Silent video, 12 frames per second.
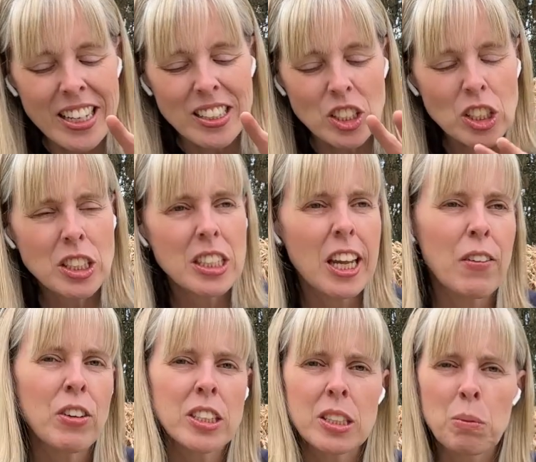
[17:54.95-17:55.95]
just to give
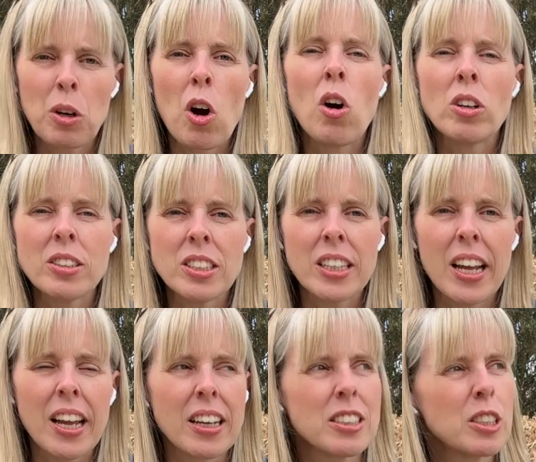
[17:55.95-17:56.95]
you some
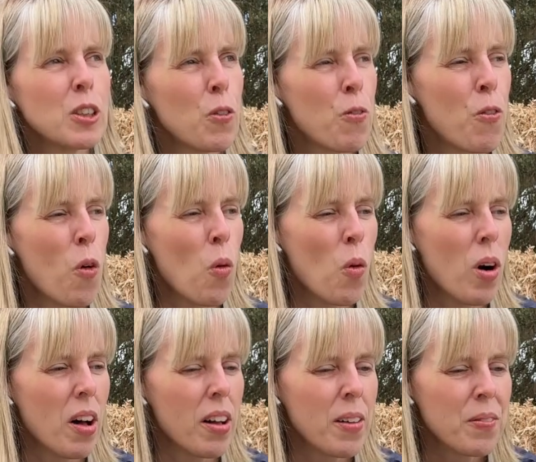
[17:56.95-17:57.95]
context
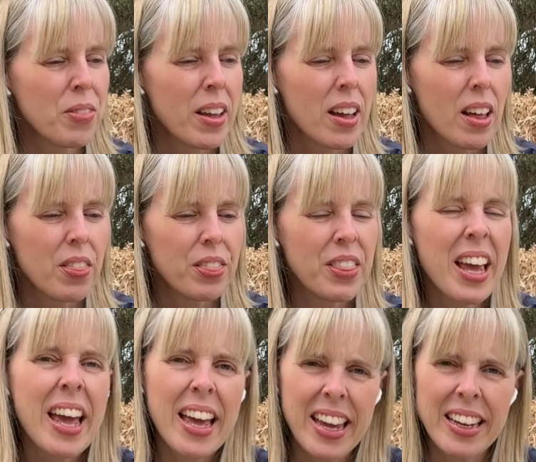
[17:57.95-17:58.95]
for the
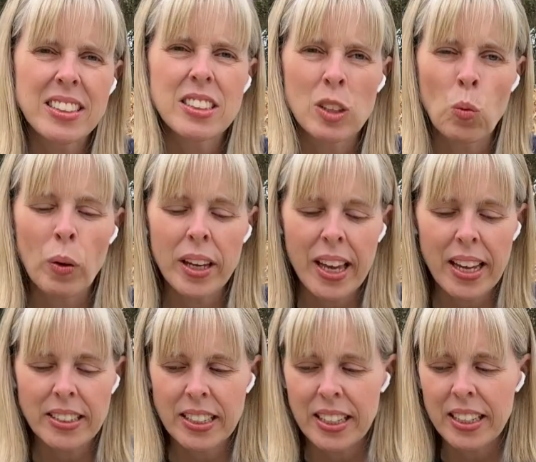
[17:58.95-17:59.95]
heat that we get
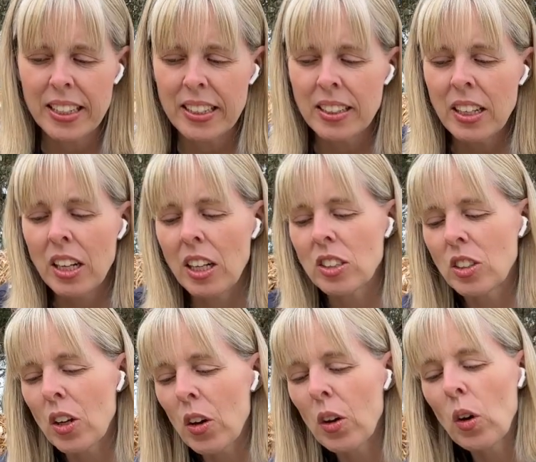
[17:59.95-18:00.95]
here.
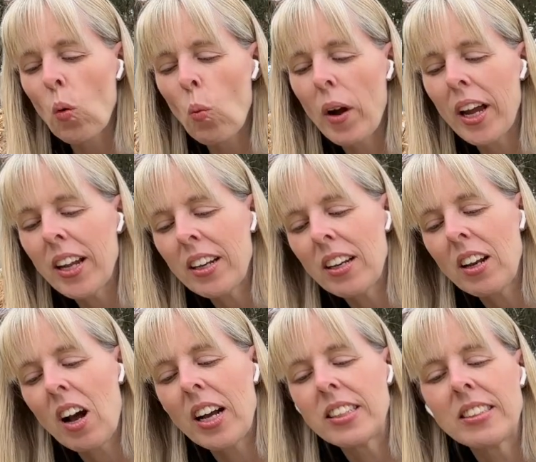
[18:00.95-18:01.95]
So when
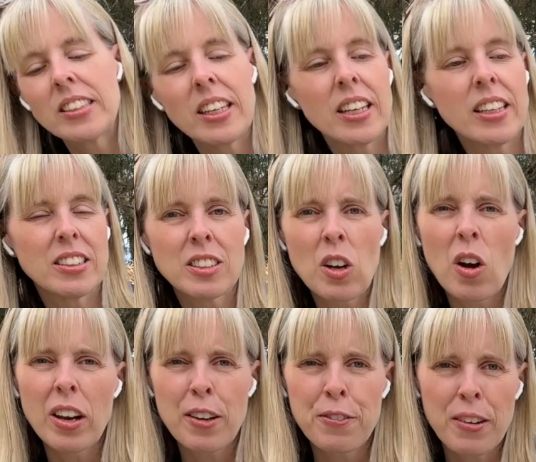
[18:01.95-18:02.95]
I see
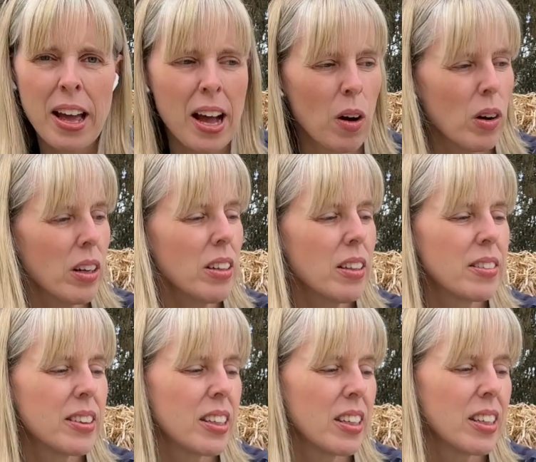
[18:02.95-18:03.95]
cauliflower
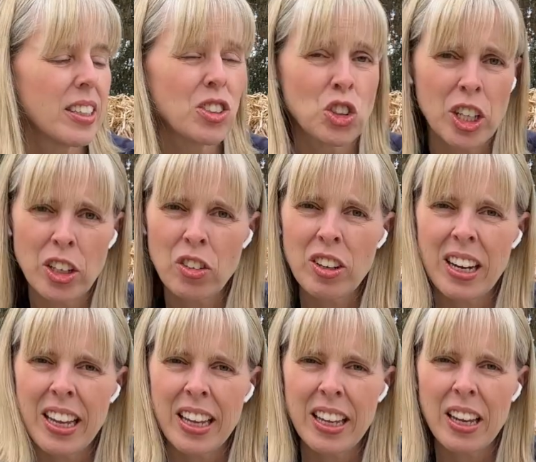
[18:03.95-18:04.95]
that is
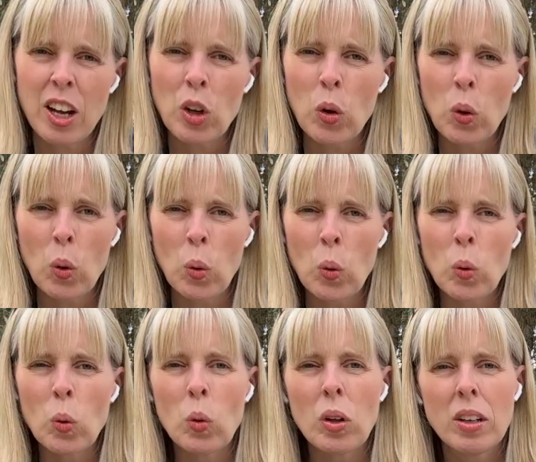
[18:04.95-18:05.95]
generally a
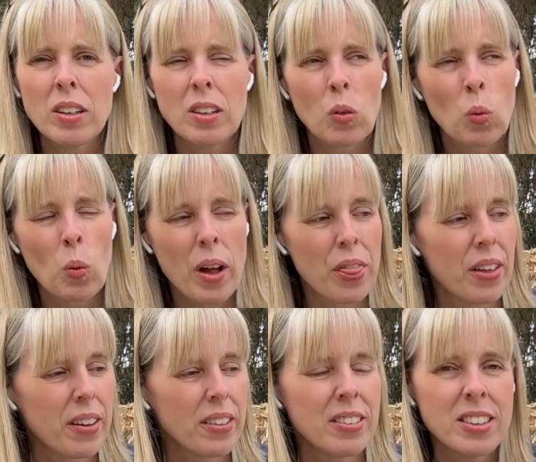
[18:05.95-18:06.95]
cool
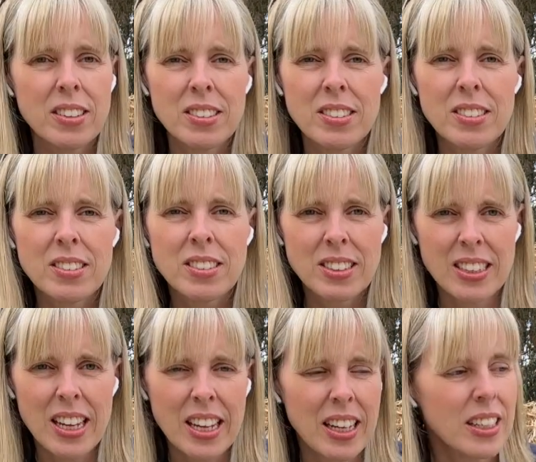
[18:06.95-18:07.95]
weather
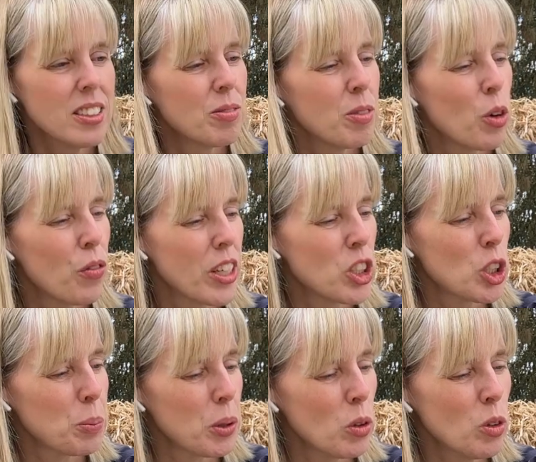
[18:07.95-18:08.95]
seed or
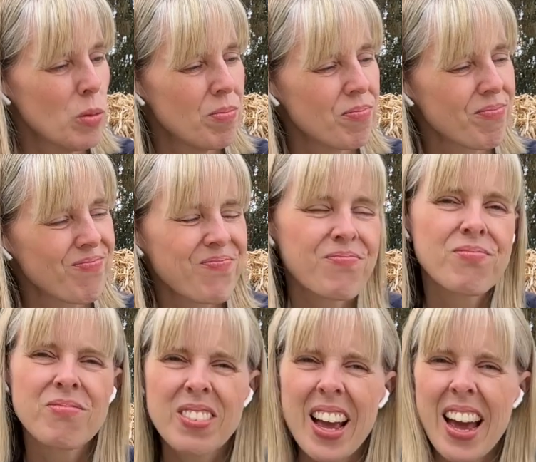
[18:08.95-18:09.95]
vegetable,
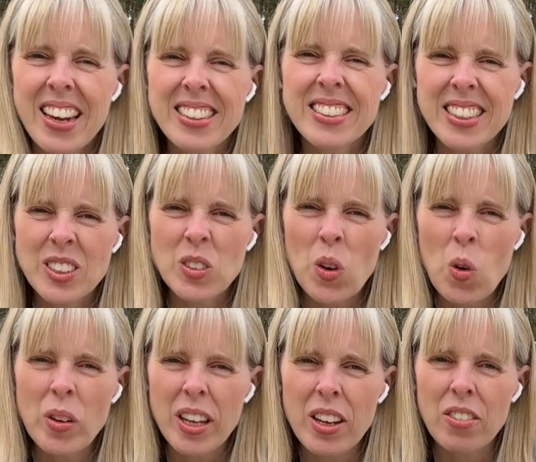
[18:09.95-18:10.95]
and it says all
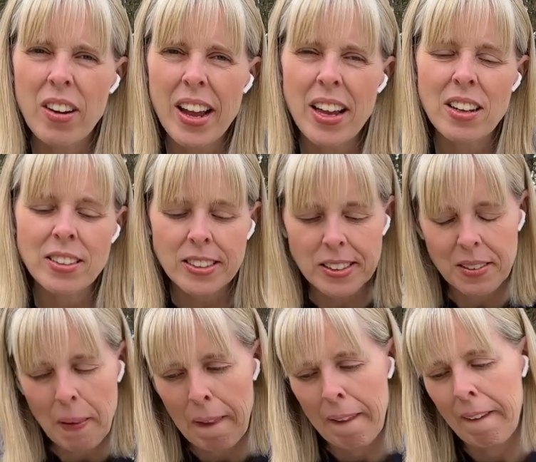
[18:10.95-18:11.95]
year round,
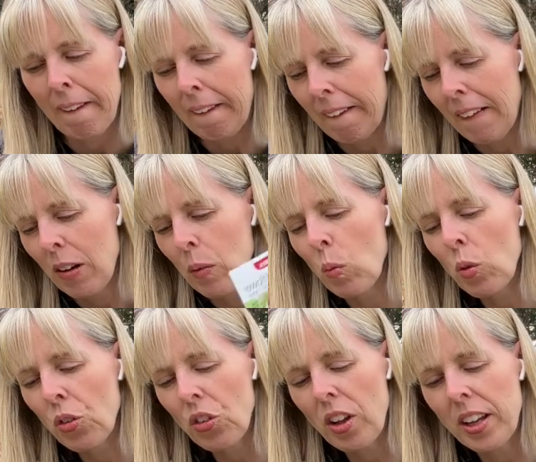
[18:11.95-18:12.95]
we'll
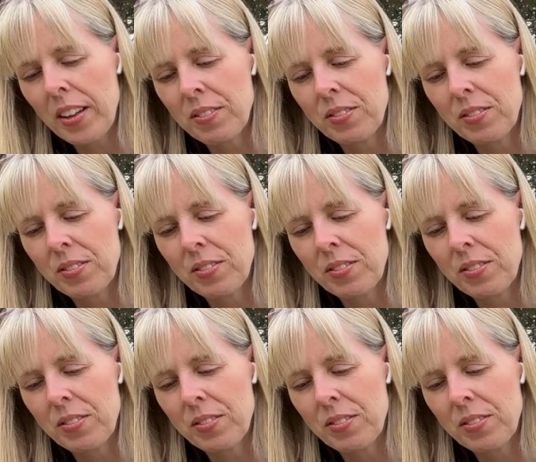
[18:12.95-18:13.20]
see.